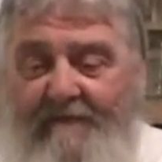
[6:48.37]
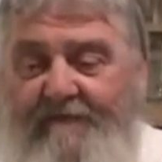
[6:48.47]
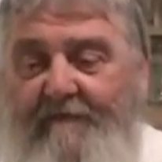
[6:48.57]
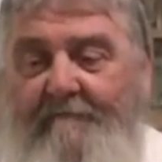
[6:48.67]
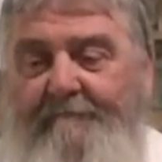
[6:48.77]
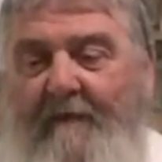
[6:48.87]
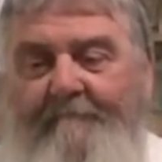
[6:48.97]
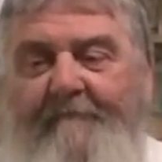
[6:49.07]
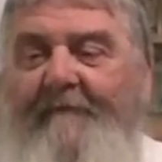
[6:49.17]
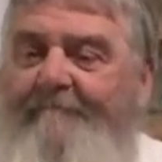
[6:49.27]
So,
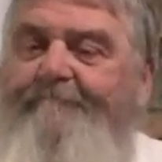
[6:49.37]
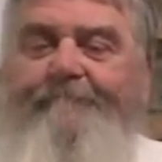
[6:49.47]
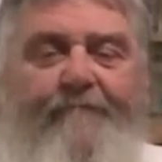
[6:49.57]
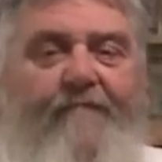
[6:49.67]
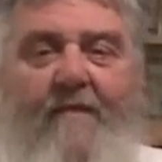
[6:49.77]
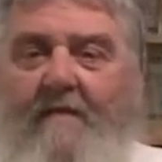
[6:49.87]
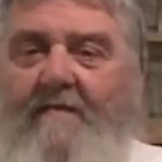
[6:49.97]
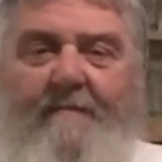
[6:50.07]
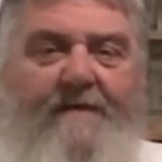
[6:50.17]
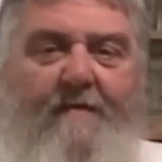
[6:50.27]

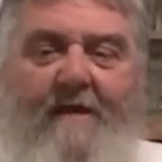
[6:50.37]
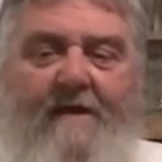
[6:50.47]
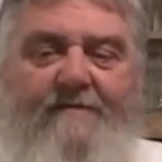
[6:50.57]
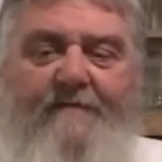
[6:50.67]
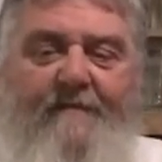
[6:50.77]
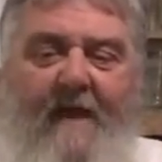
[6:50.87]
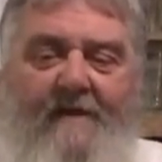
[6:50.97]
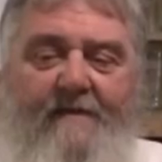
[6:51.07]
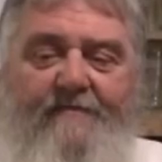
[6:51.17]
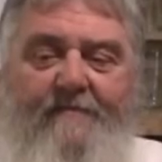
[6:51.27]
let me know, guys, if you've
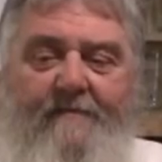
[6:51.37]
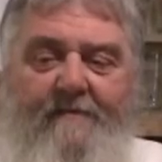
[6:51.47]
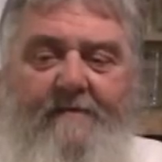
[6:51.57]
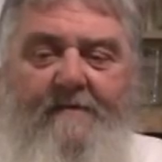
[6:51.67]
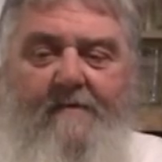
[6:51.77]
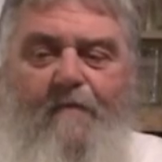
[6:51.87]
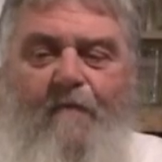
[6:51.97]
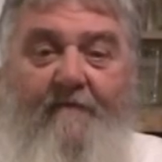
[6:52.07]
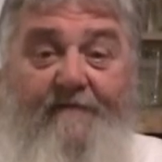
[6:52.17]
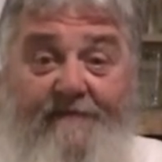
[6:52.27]
had this.
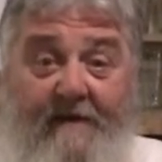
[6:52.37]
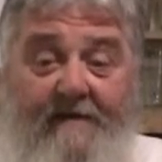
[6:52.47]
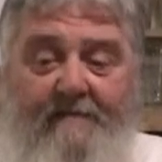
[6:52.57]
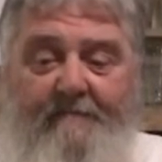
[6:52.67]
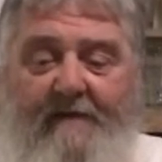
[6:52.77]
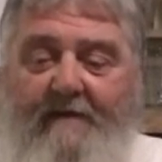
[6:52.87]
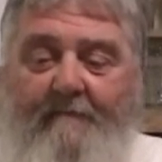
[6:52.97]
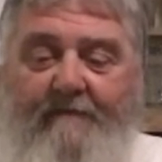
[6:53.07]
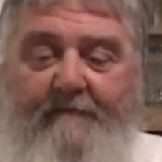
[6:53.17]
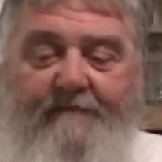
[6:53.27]
If you've seen it, pick it
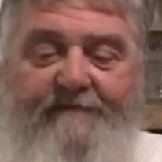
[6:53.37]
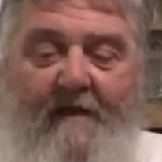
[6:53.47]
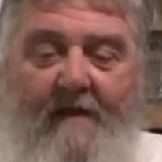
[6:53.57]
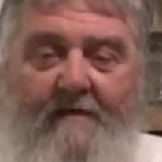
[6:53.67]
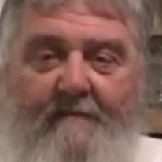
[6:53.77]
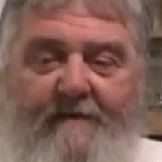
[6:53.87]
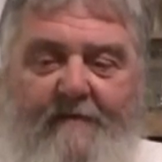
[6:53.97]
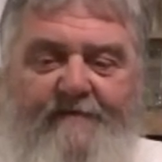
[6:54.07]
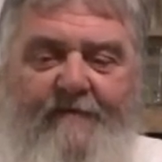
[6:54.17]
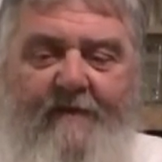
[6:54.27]
up, give it a shot. Let me
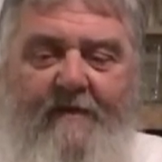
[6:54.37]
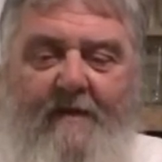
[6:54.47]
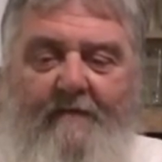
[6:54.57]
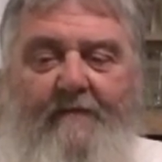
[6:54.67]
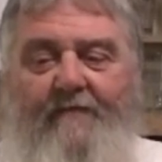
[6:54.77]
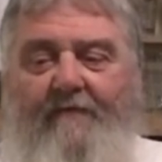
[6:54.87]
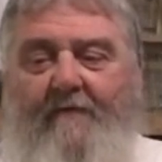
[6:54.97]
know what you think of it.